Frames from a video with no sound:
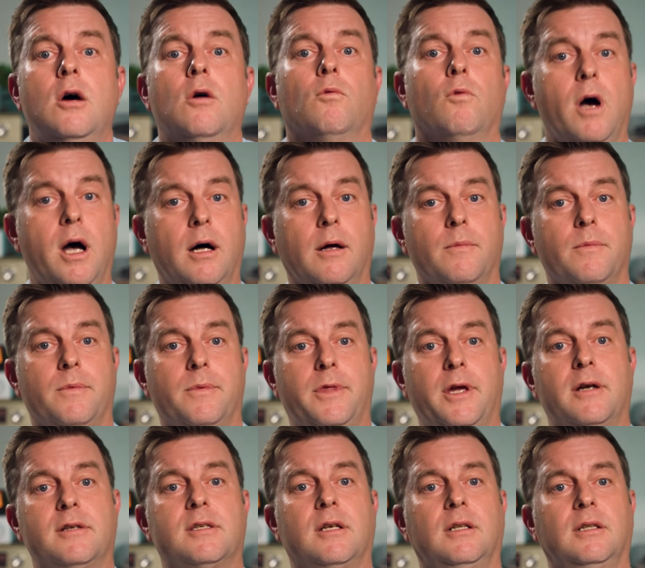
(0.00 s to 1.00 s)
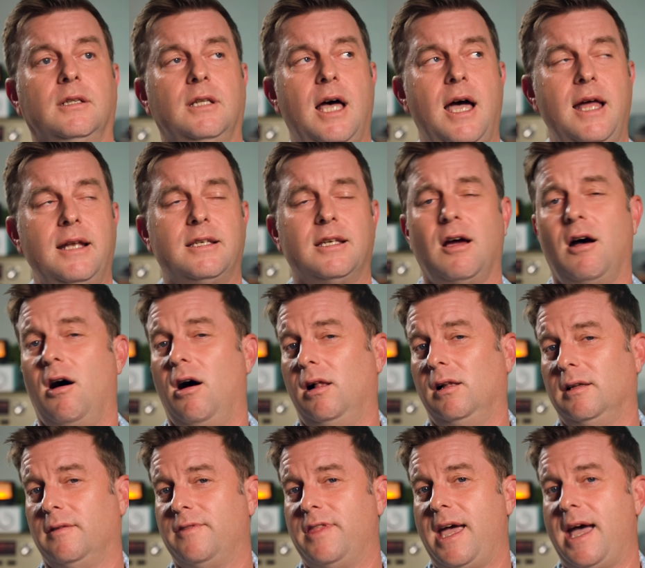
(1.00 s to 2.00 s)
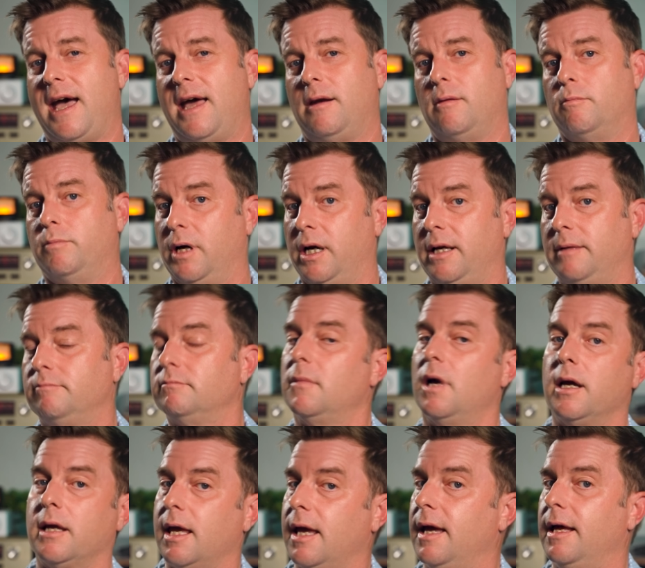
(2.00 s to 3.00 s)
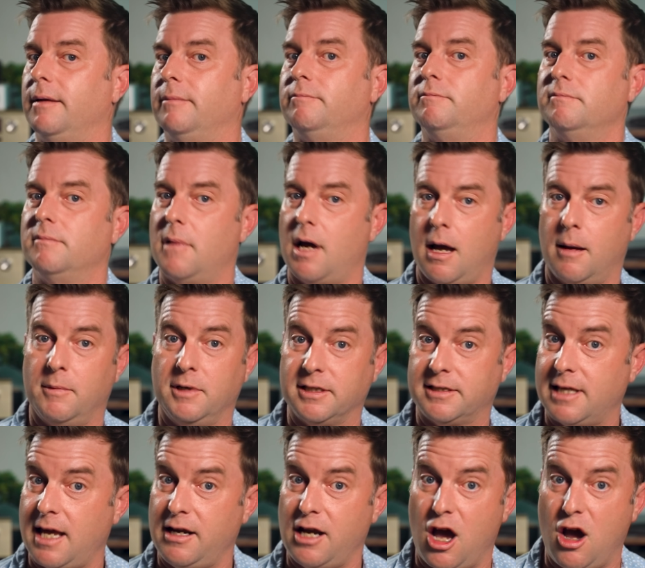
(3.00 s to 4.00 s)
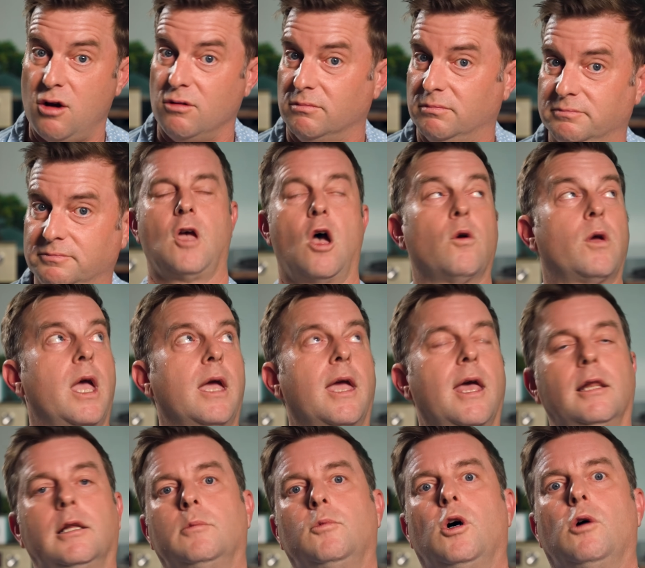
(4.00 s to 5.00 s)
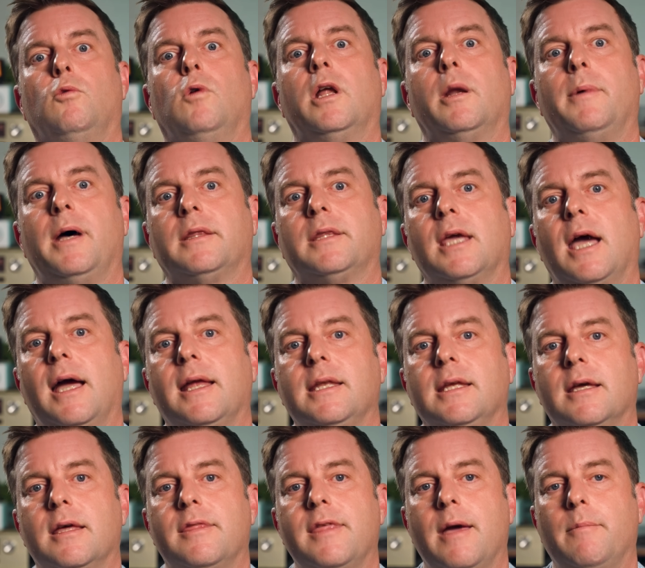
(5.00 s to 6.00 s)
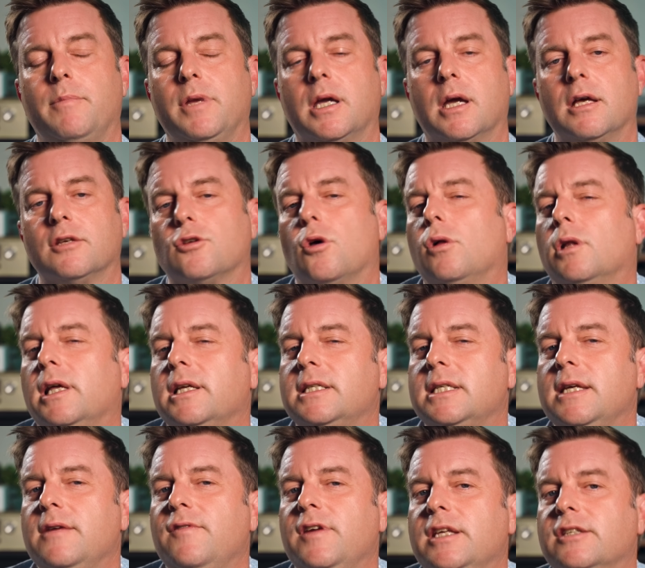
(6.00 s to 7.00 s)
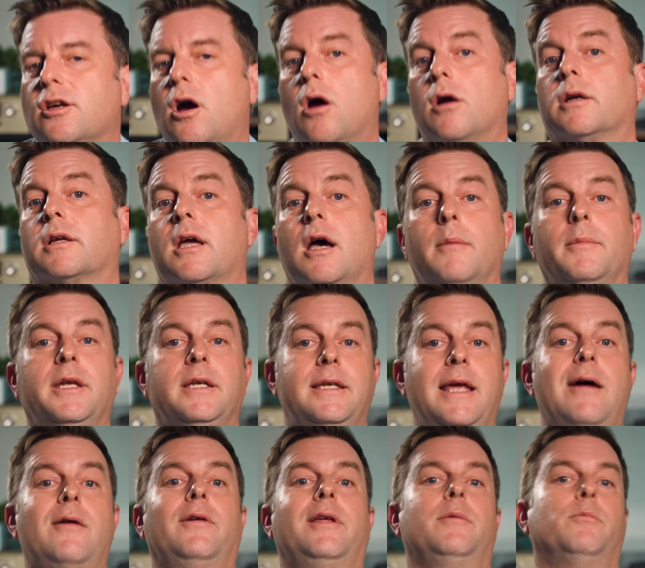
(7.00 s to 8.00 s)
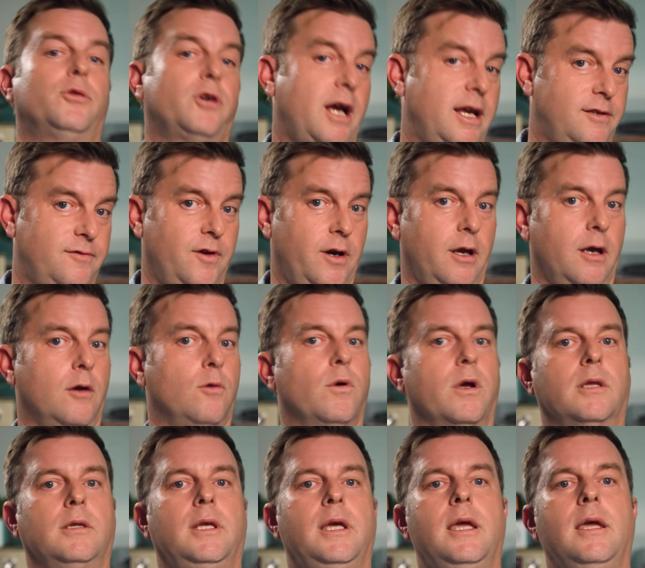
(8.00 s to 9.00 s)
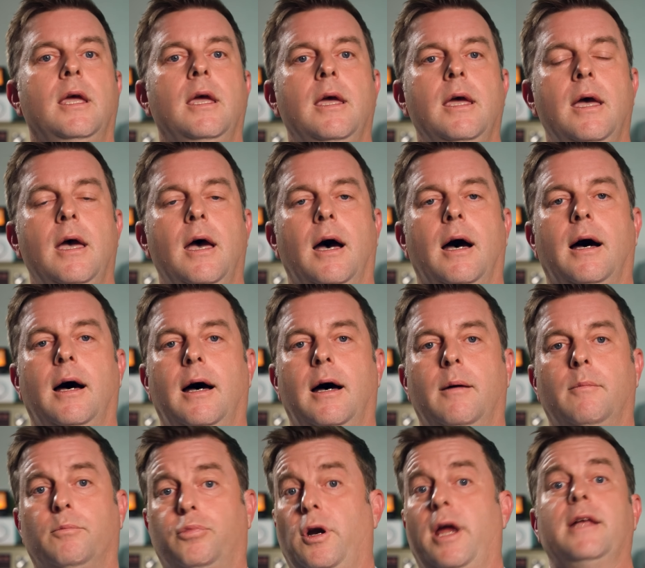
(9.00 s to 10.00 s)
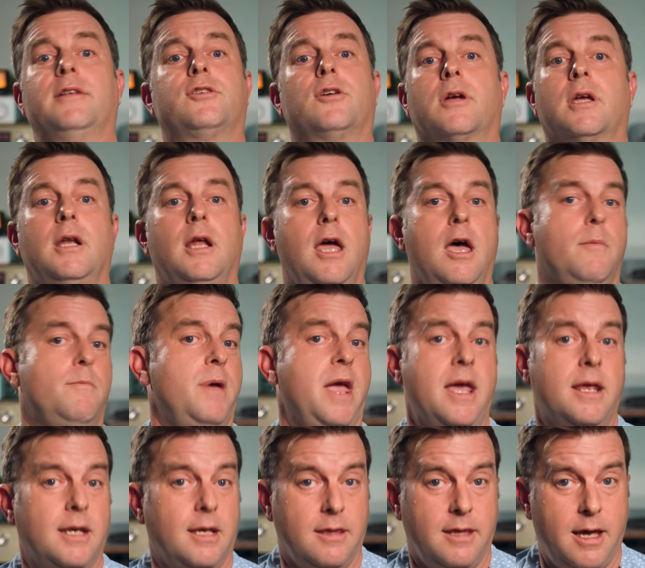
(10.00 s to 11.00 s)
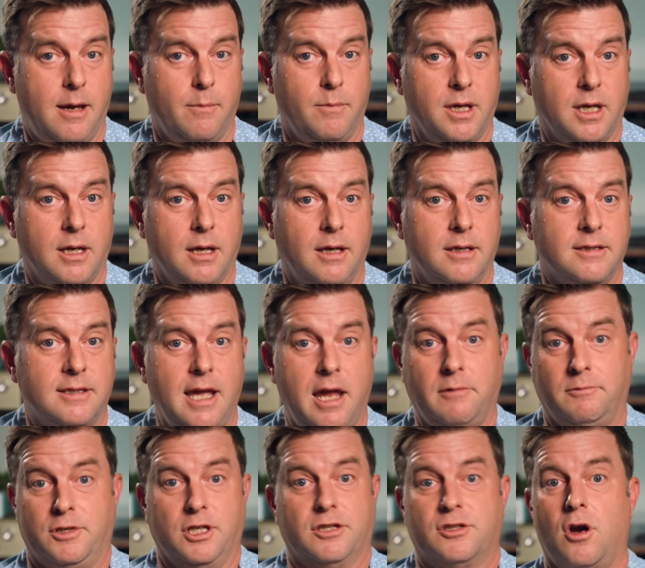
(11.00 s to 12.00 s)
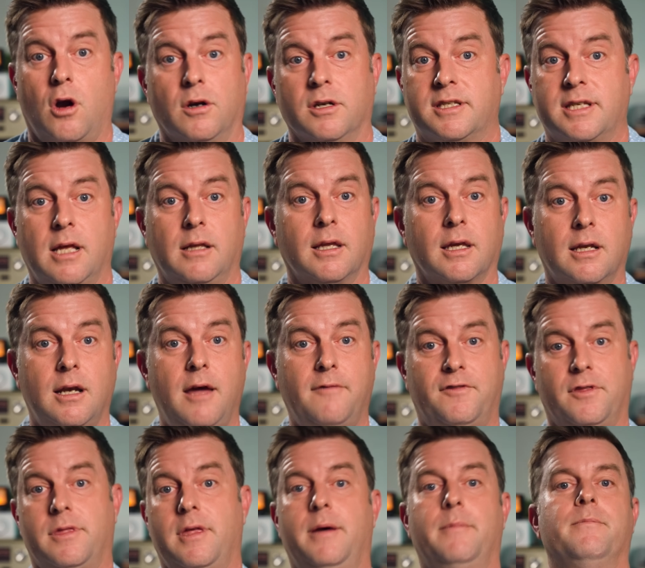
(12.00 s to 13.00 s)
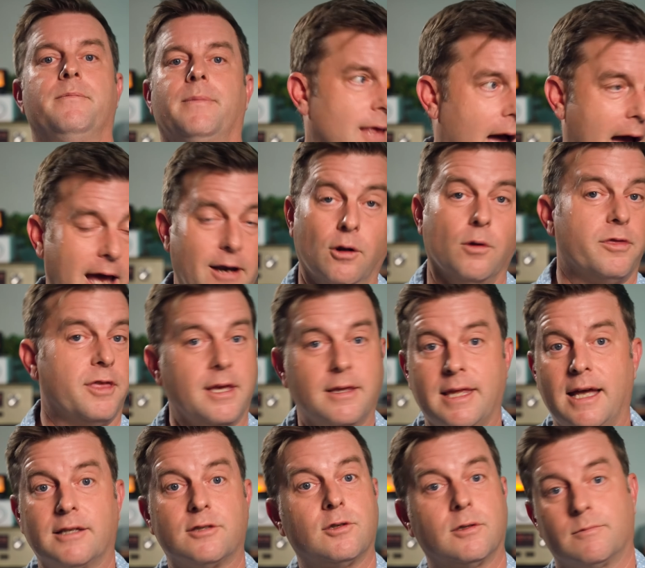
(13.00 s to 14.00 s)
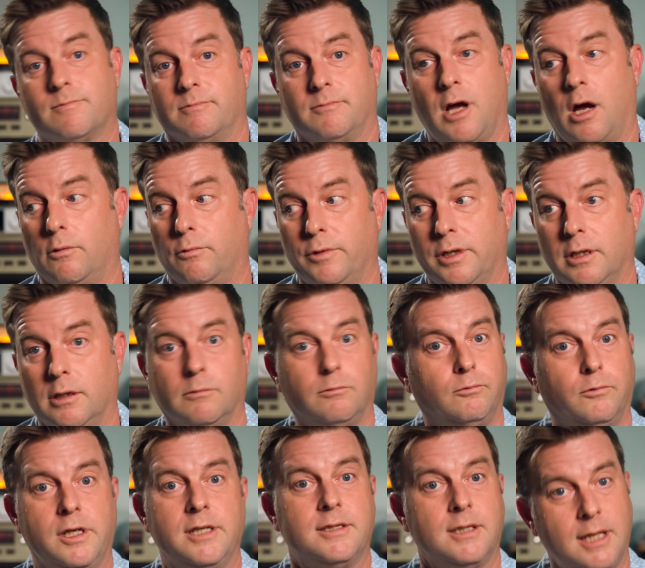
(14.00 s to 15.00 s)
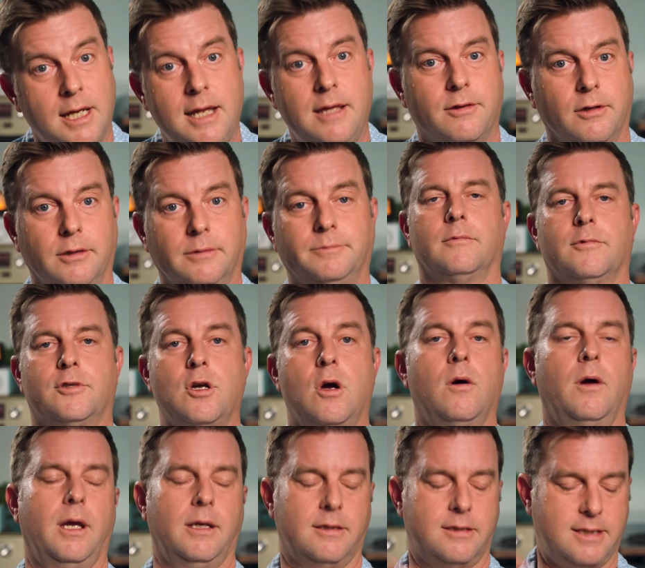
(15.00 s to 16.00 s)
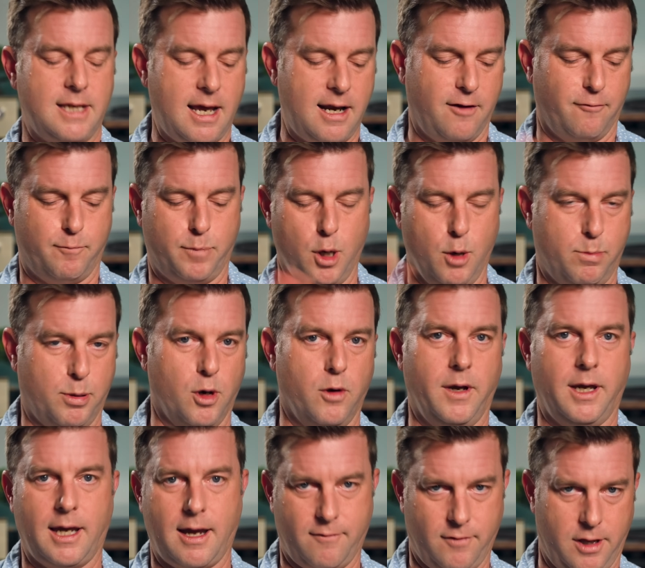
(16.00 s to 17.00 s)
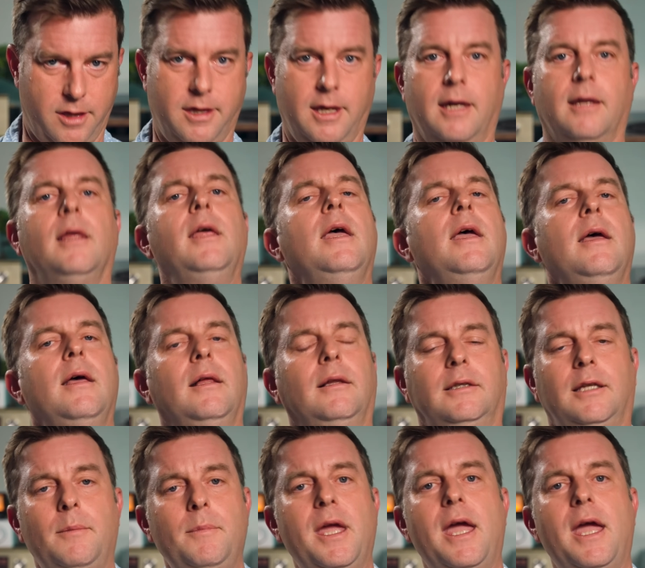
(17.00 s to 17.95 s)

Well, there's a lot to all of that, but again, I'm gonna say no. Okay, Caleb, well, what about the idea that because OLED TVs aren't coming down in price very quickly, um, brands are gonna abandon them because they just aren't selling enough of them? I don't think that's a real reason either. So instead of poo-pooing everything, let